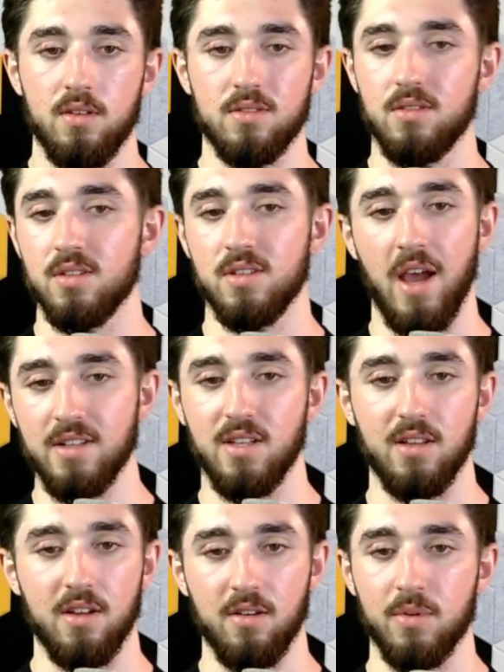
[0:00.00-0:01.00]
Because it adds
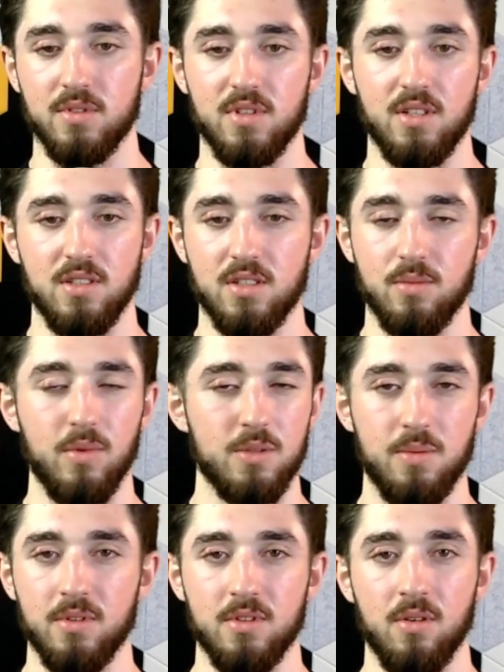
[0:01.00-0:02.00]
that layer of personalization. Most
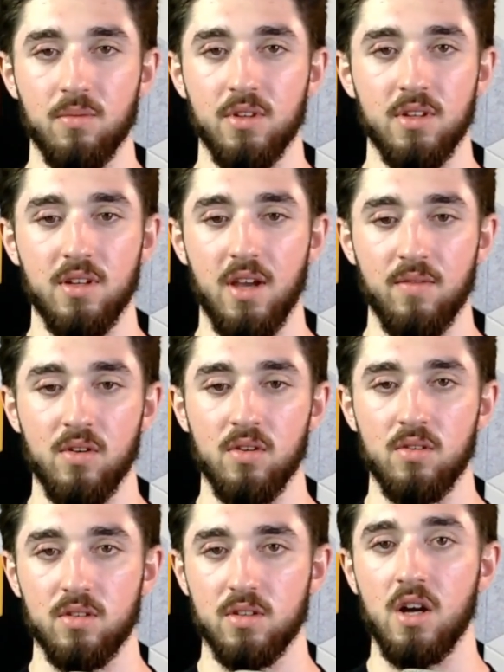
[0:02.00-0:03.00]
people don't really
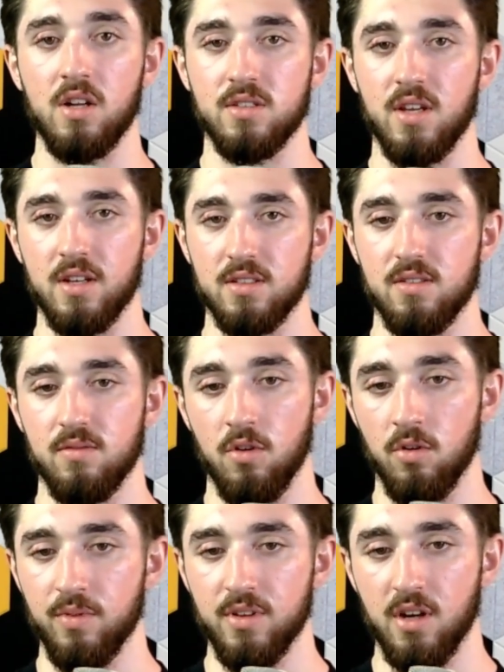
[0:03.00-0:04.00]
ever contact
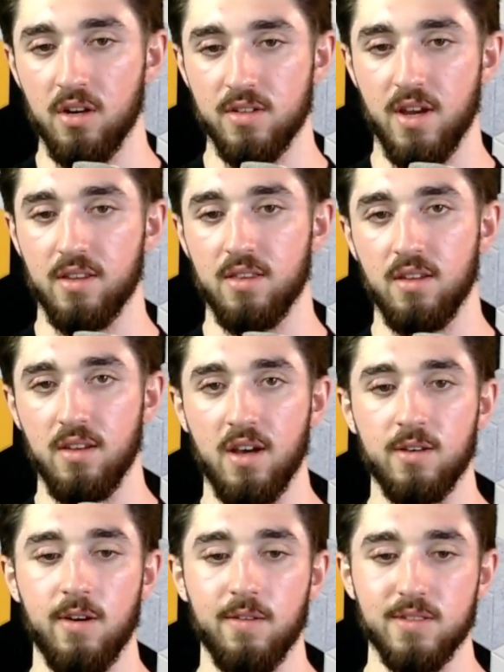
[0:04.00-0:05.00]
or recontact the
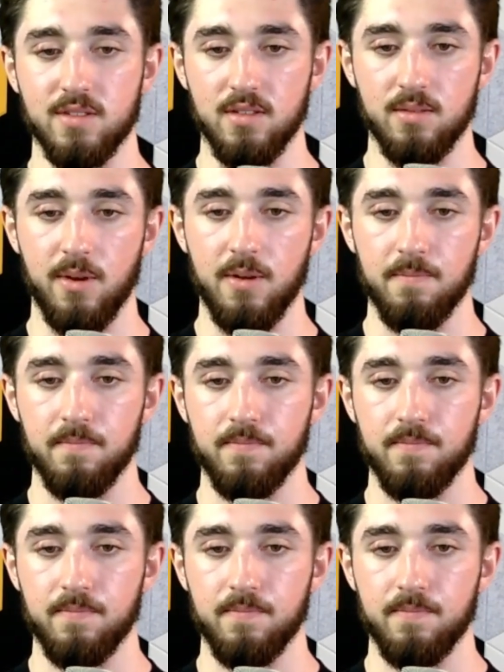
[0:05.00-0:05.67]
out of office leads, right?